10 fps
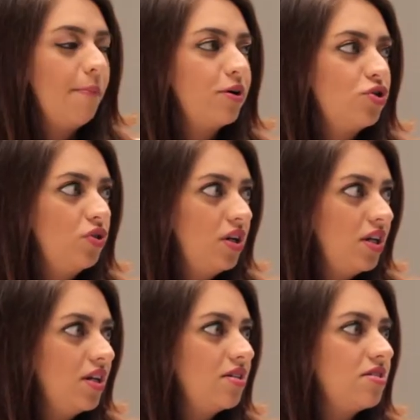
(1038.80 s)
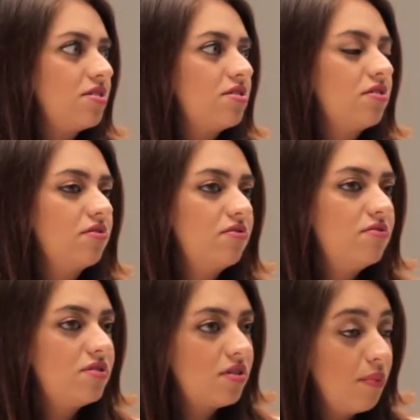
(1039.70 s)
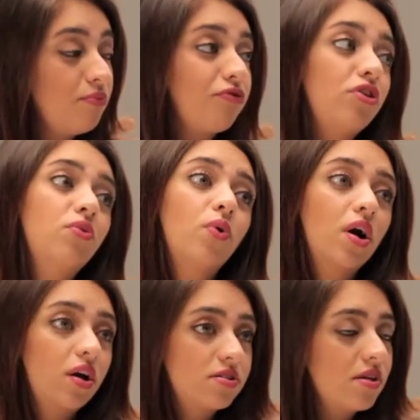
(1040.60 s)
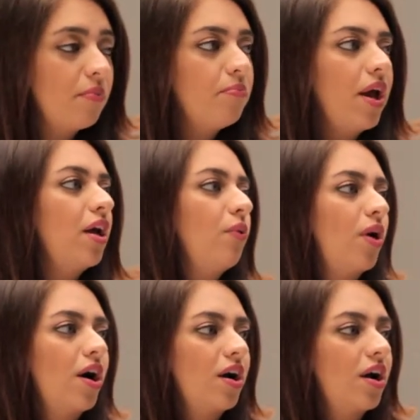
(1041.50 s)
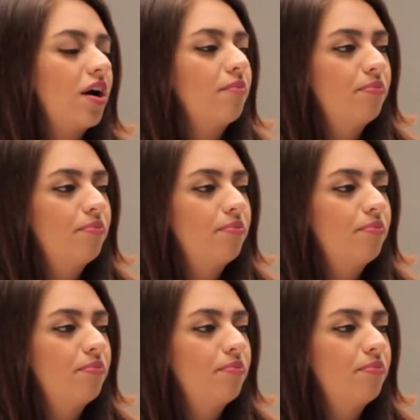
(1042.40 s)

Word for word: the opportunities, some free work, some paid work.